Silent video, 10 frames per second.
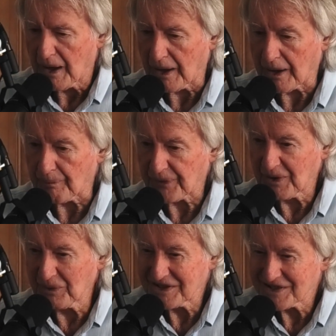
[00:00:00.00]

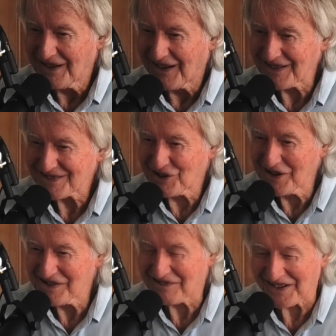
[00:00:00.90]
Um, which I
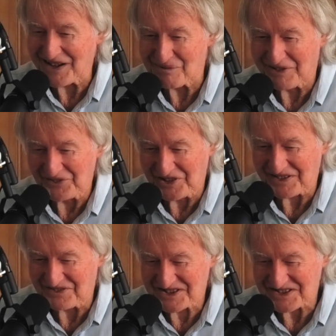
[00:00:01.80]
thought, here I am, I'm
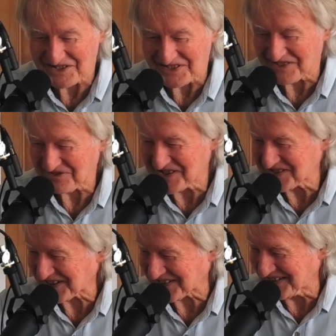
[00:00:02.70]
knocking myself out
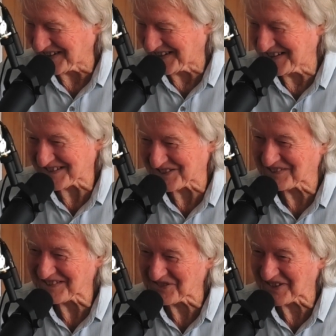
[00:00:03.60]
physically, and he's
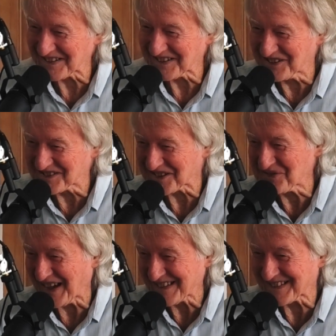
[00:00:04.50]
talking about the
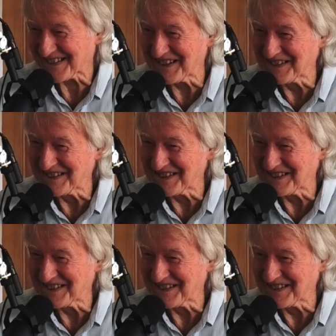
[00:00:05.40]
Aussie battler yeah.